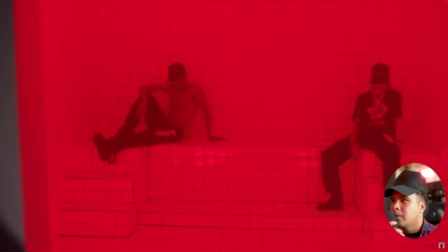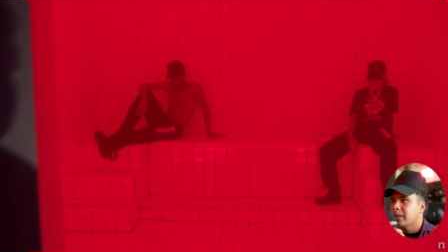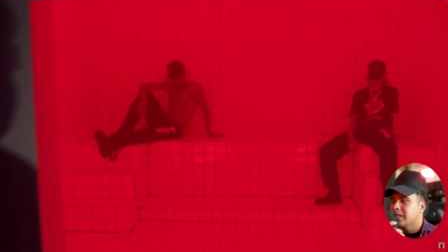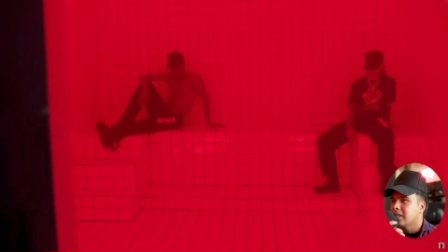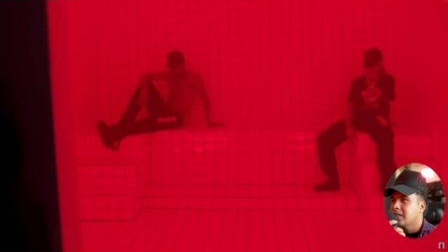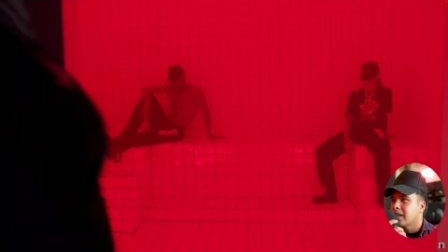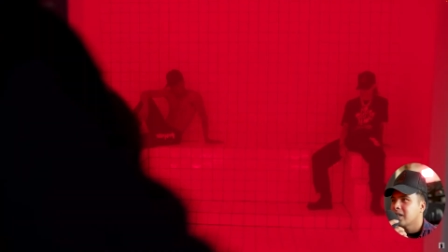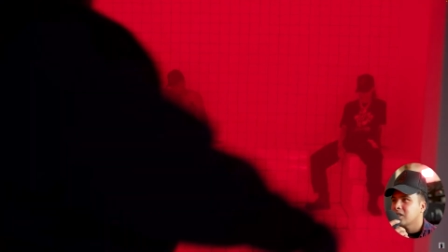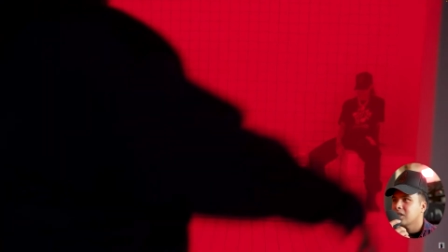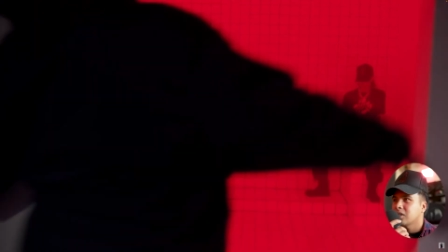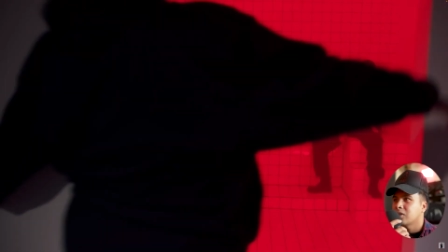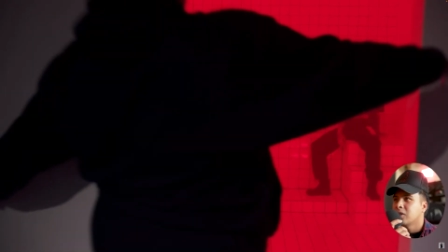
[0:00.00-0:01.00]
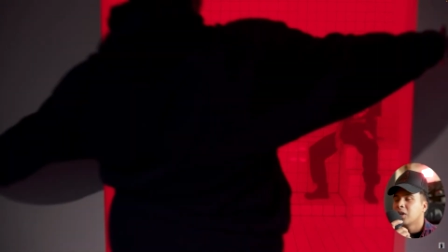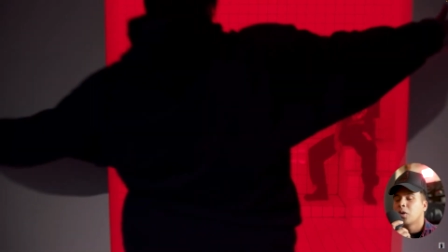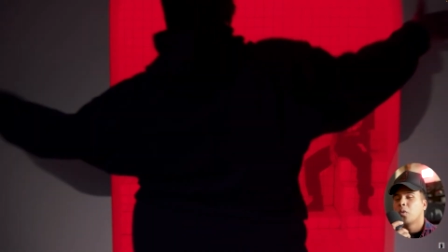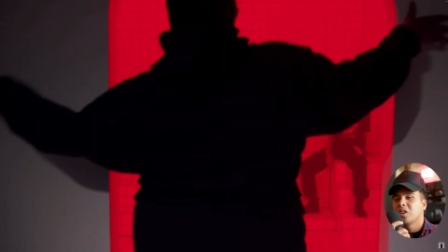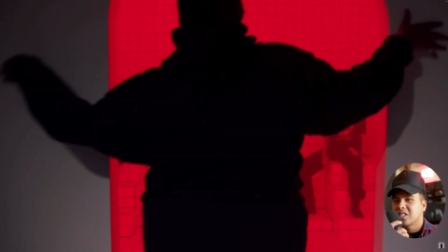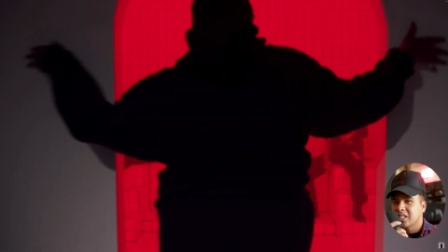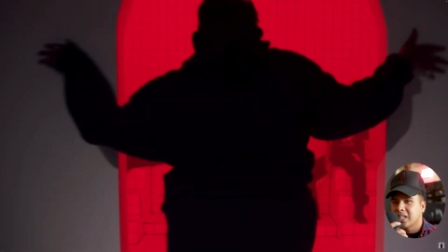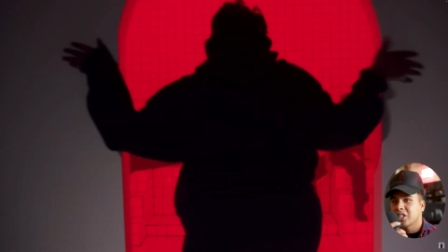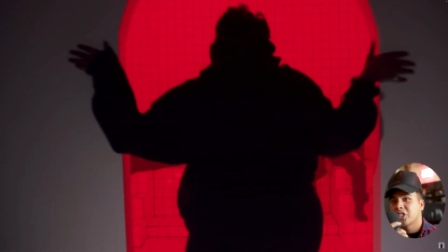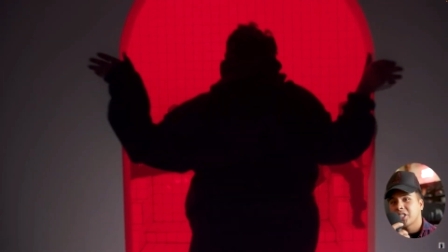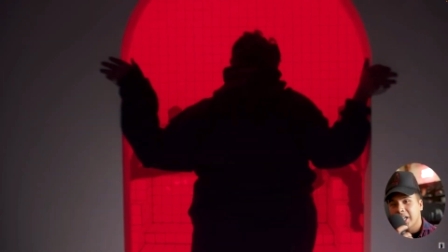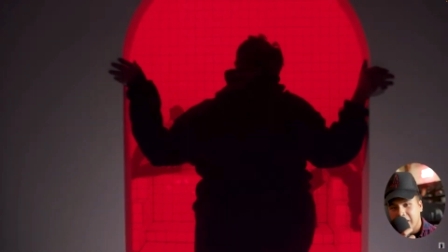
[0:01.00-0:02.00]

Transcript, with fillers: we lit that. So once again, shout